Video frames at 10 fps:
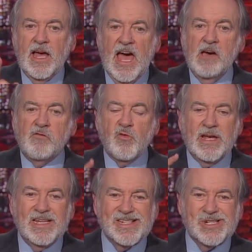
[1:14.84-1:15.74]

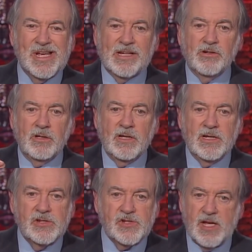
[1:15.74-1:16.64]
every single
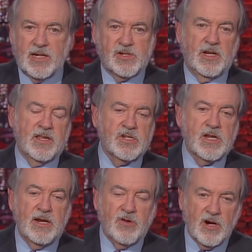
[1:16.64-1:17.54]
citizen of the
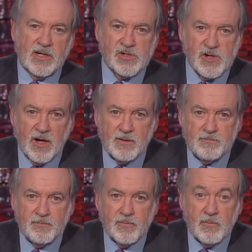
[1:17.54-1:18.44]
state of Arkansas.
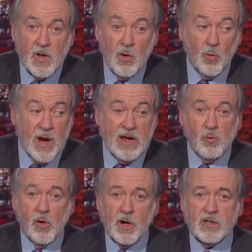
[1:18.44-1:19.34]
We
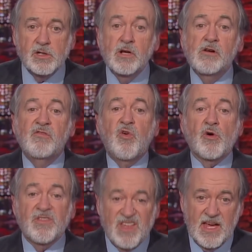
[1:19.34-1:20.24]
worked
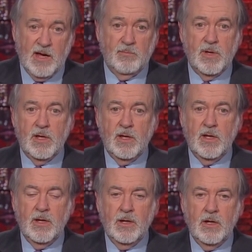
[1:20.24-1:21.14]
for them,
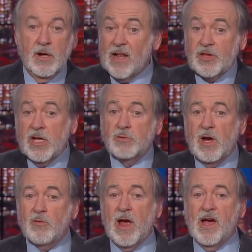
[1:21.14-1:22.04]
not the other
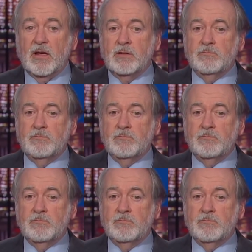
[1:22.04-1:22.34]
way around.